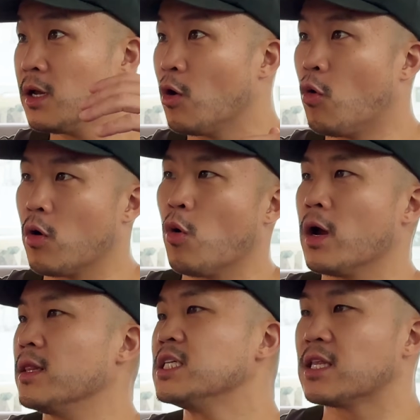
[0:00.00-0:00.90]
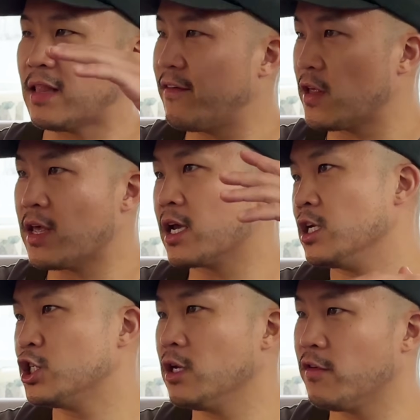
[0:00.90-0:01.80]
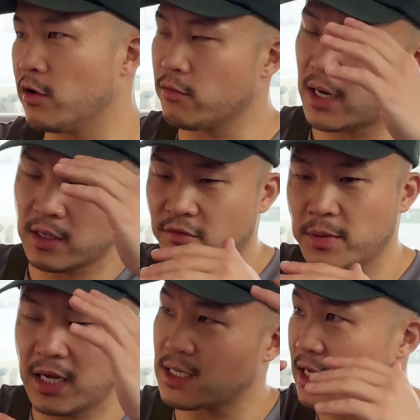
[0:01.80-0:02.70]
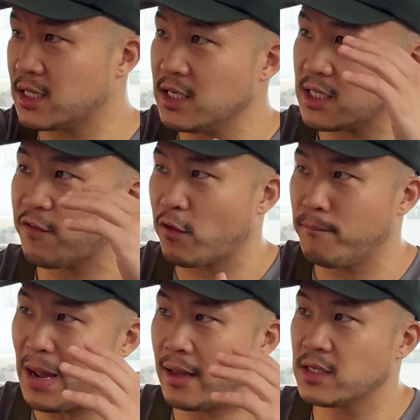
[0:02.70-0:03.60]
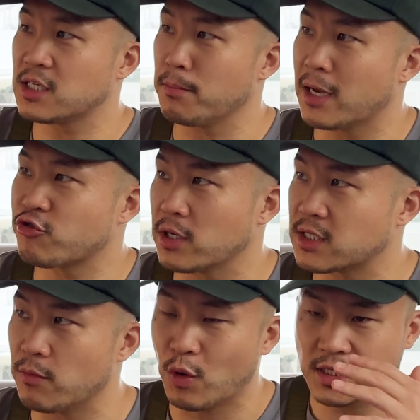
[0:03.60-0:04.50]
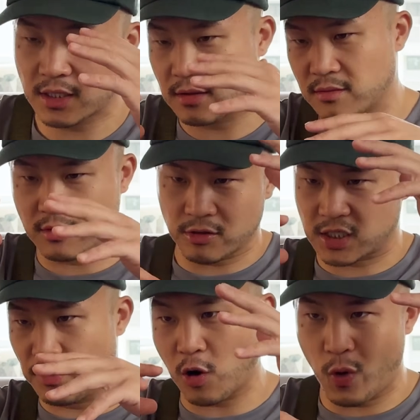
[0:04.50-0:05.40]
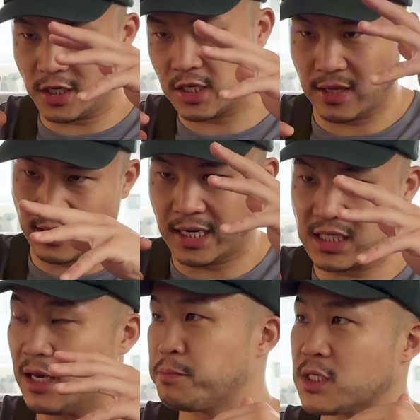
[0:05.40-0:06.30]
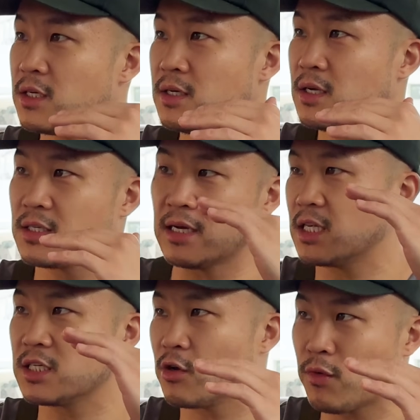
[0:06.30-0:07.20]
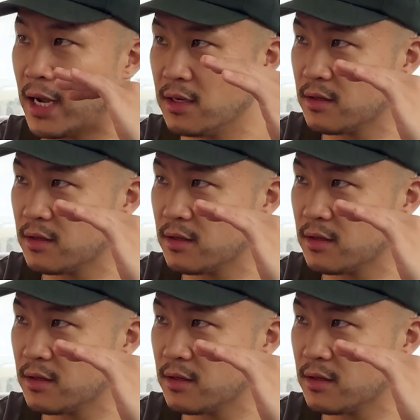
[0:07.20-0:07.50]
or at least the life that they can achieve here, right? Everybody has like these different balancing metrics, and once there's some equation that like tips, it's like this is the right